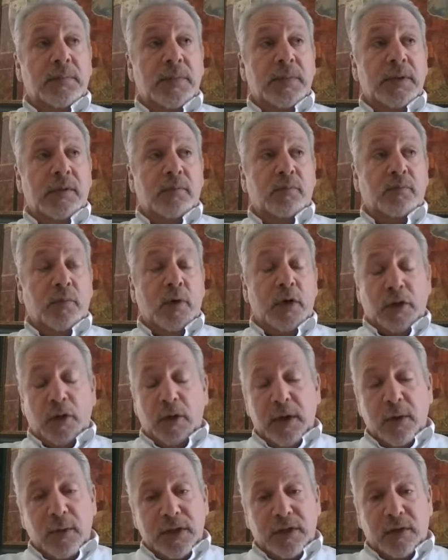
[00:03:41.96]
the
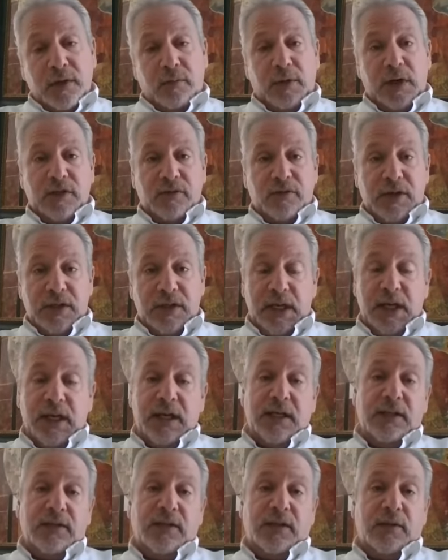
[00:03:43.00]
attorney went to the registry of
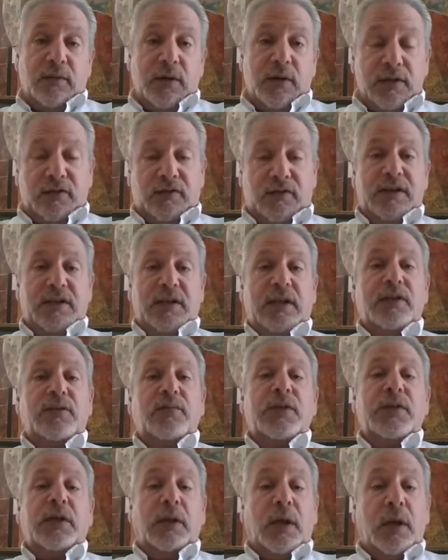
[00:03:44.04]
deeds, and the registry of deeds
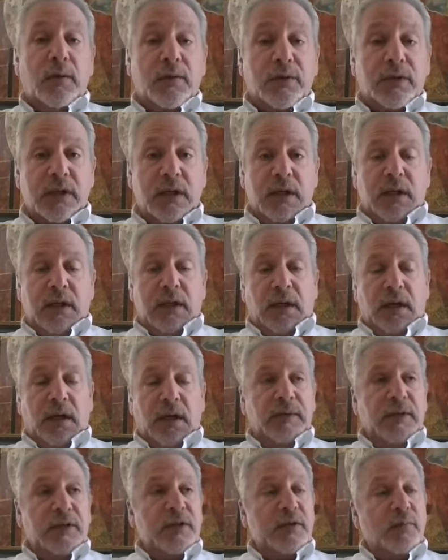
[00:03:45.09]
was closed um,
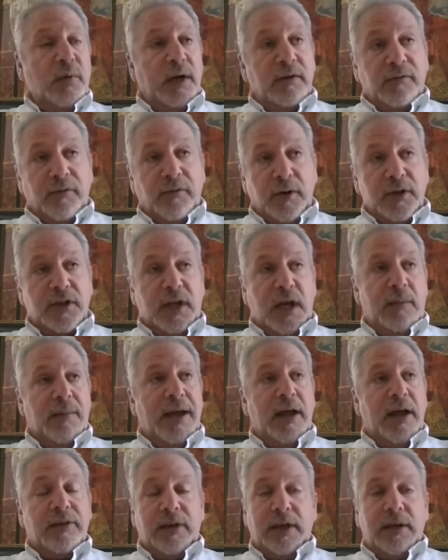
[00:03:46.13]
this is when it first came
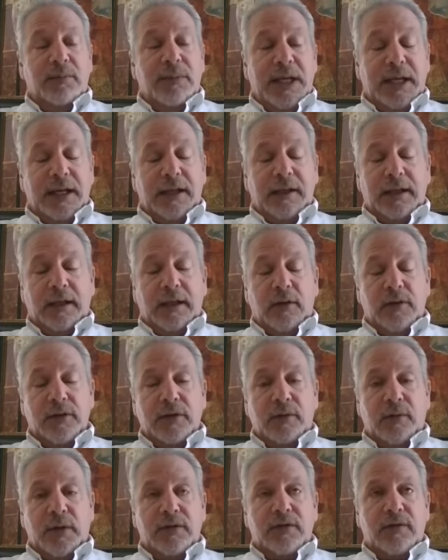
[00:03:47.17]
out. They immediately closed the
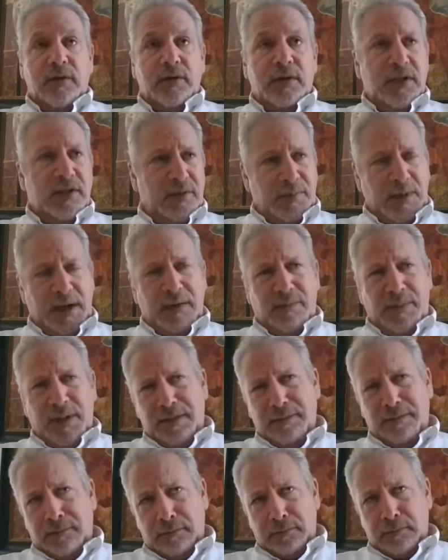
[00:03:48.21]
registry of deeds. It
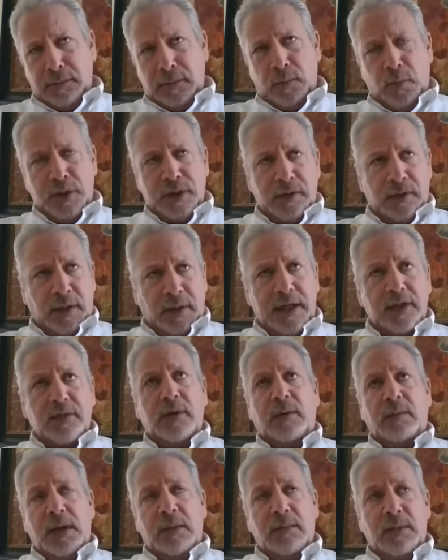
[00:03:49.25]
been wasn't last week,
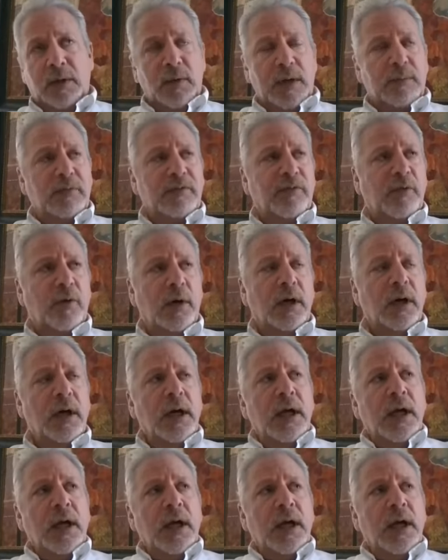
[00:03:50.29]
it the week before.